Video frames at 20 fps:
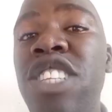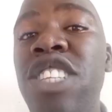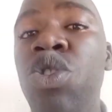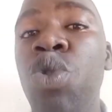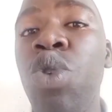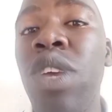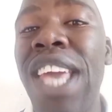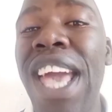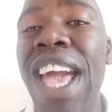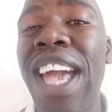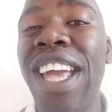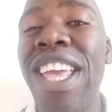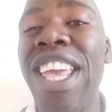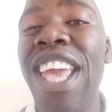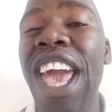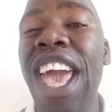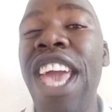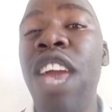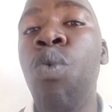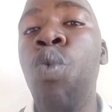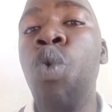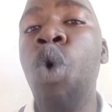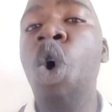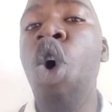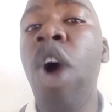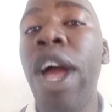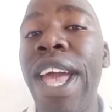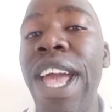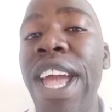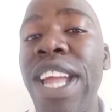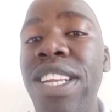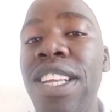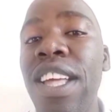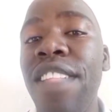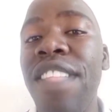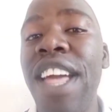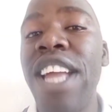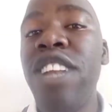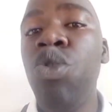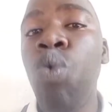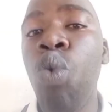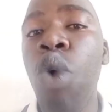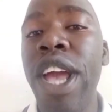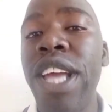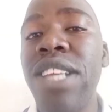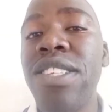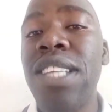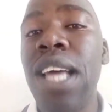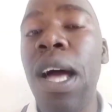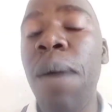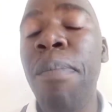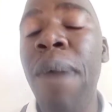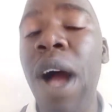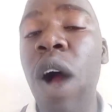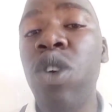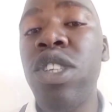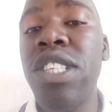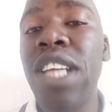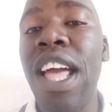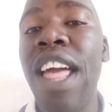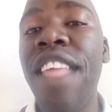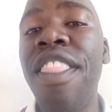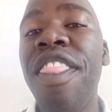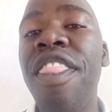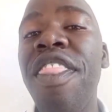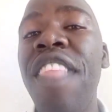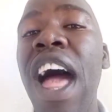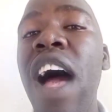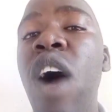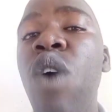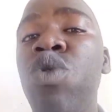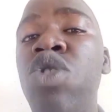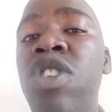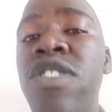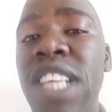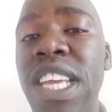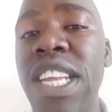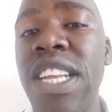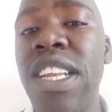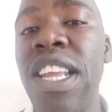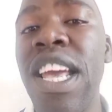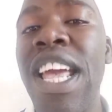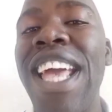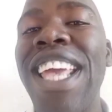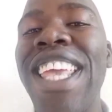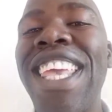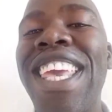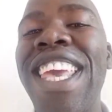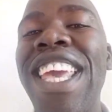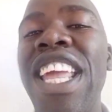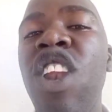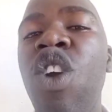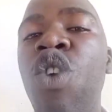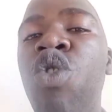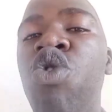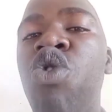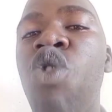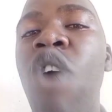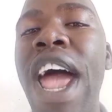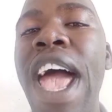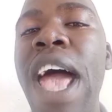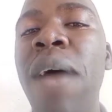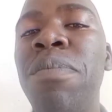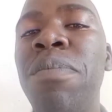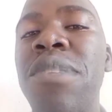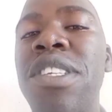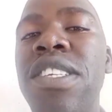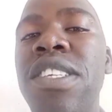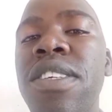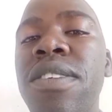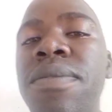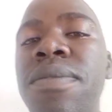to carry a warhead that weighs about 1,000 kilograms.